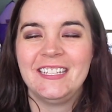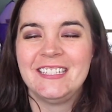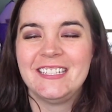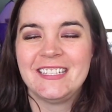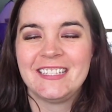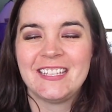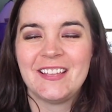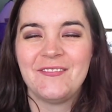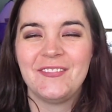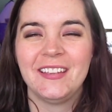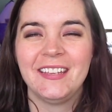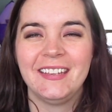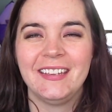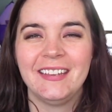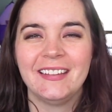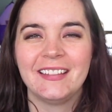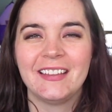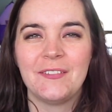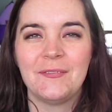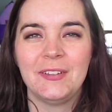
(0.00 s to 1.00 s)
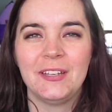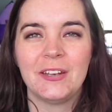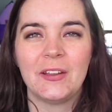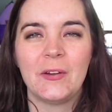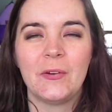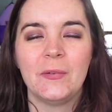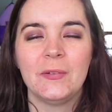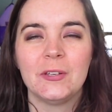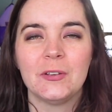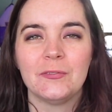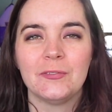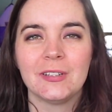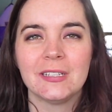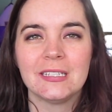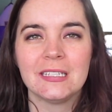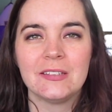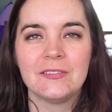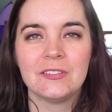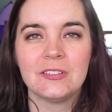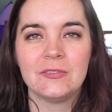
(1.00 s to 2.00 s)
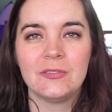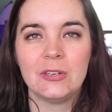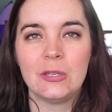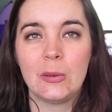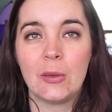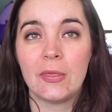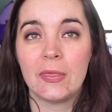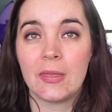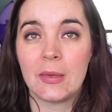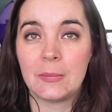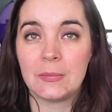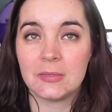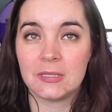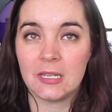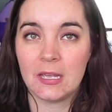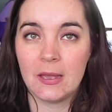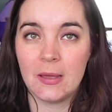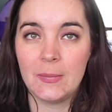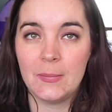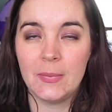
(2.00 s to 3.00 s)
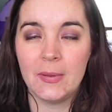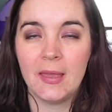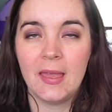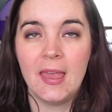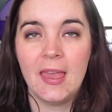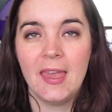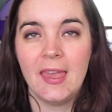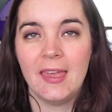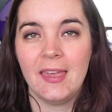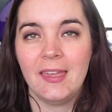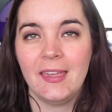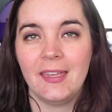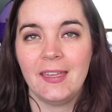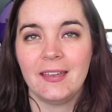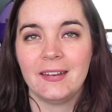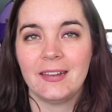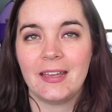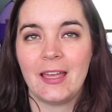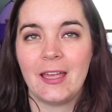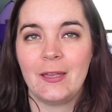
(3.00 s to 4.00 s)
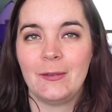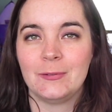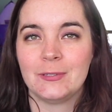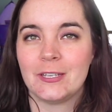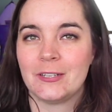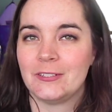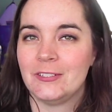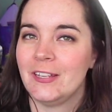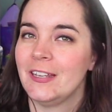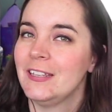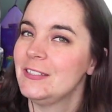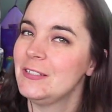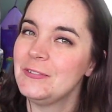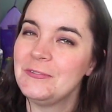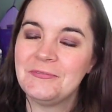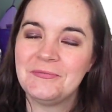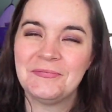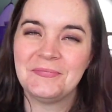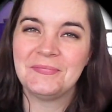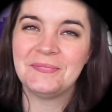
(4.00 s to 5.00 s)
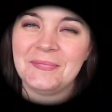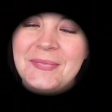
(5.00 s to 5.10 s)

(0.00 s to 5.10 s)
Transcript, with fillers: Just let me know. Don't forget to give this video a thumbs up, and I will talk to you guys soon.